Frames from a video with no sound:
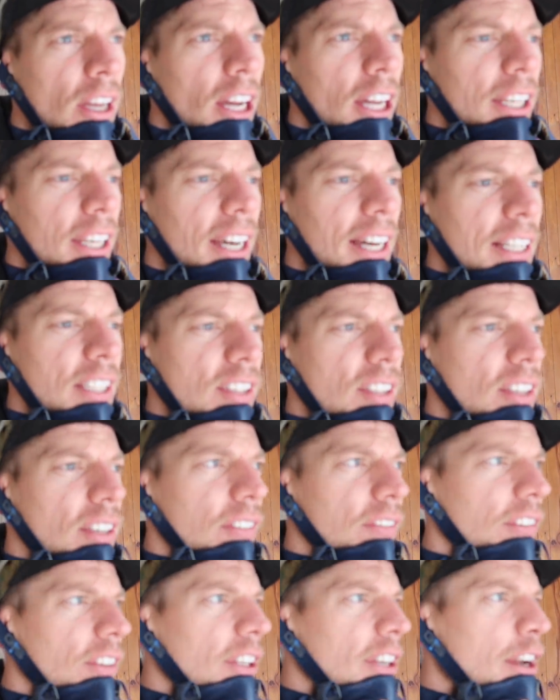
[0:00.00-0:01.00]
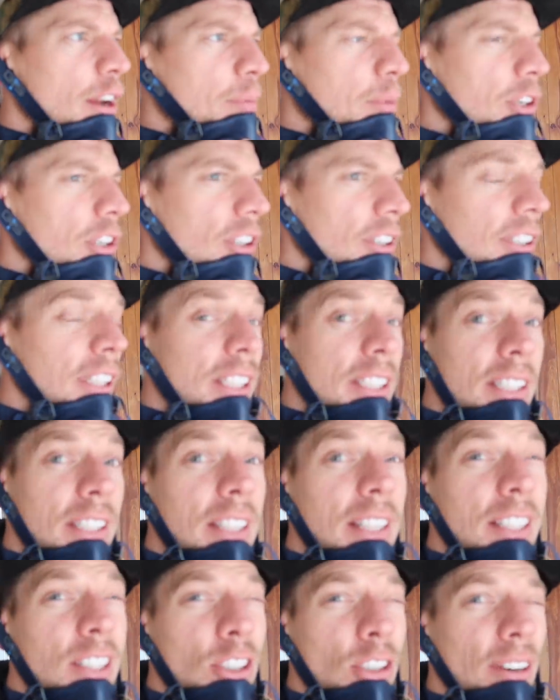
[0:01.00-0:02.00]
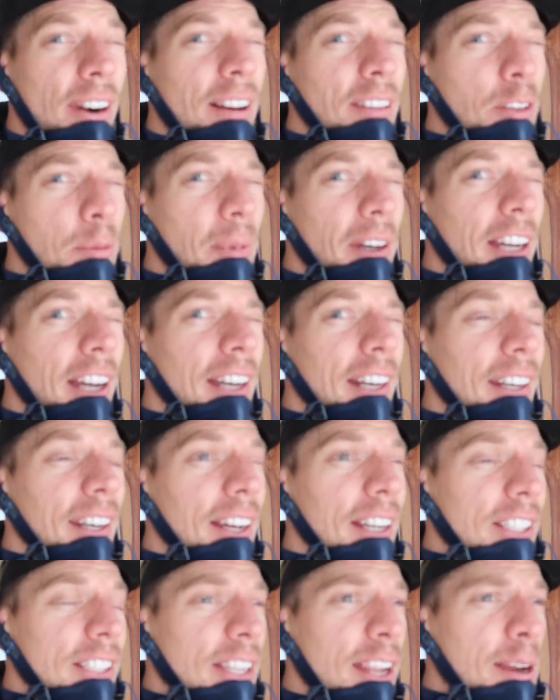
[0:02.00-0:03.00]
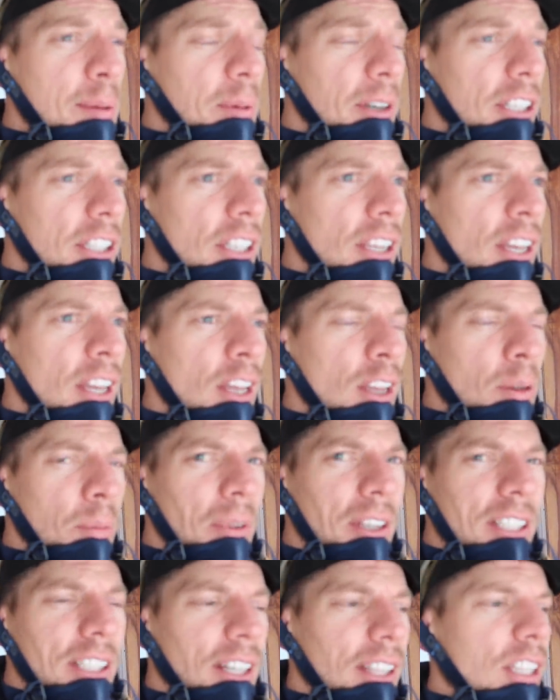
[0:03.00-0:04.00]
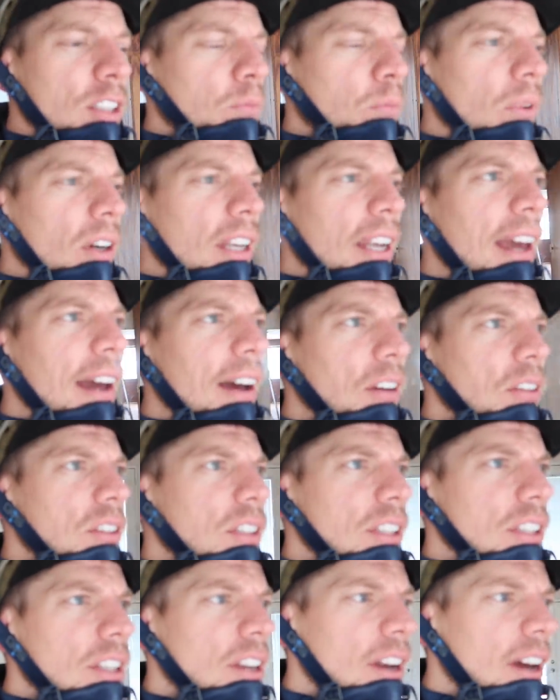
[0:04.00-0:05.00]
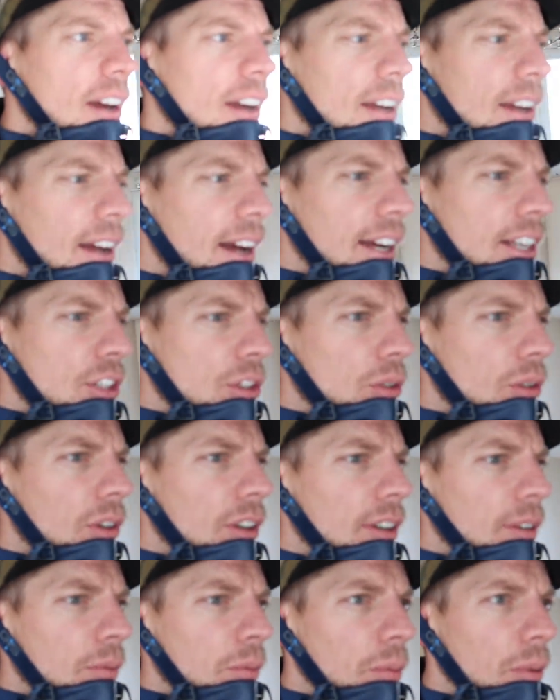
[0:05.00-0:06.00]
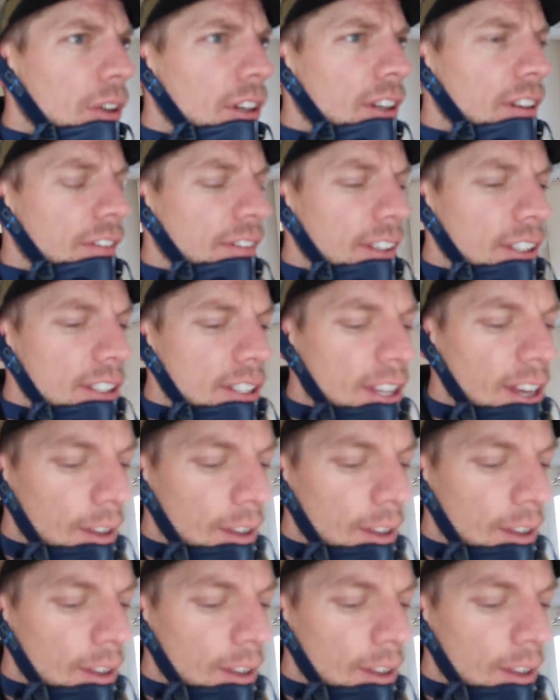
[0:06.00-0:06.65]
nice thing for the neighborhood," because it's surrounded by kind of nice neighbors, but it's got this one house that's an eyesore, and we're gonna fix